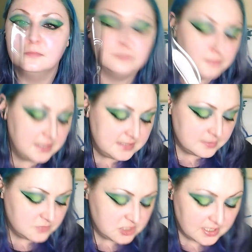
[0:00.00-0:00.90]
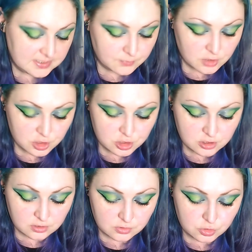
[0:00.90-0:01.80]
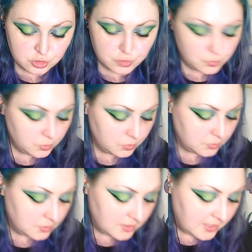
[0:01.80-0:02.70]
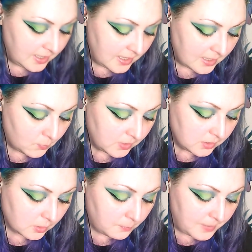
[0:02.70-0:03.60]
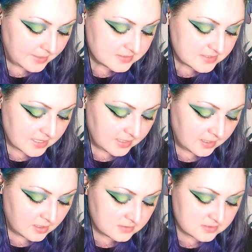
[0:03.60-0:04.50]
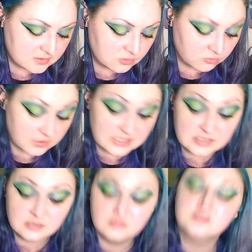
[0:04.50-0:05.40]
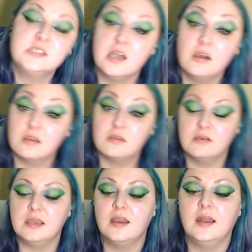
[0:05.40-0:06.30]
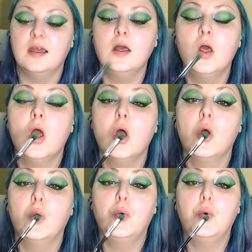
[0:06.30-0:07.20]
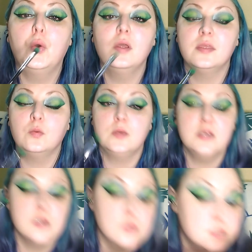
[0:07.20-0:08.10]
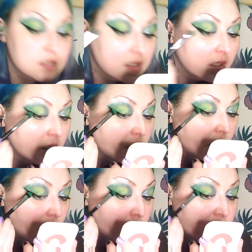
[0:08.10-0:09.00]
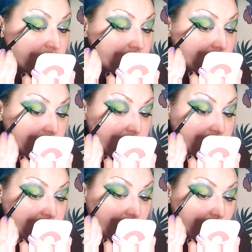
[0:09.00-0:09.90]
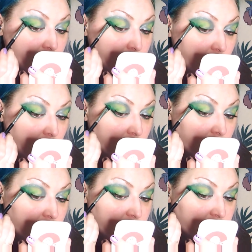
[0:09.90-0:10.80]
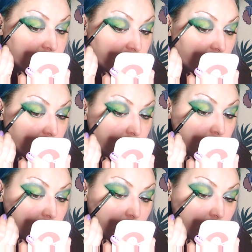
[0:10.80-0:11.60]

medium shader brush 2, and we're going to go back to that last green, the dark green colour that we used, and we're just going to dab over the top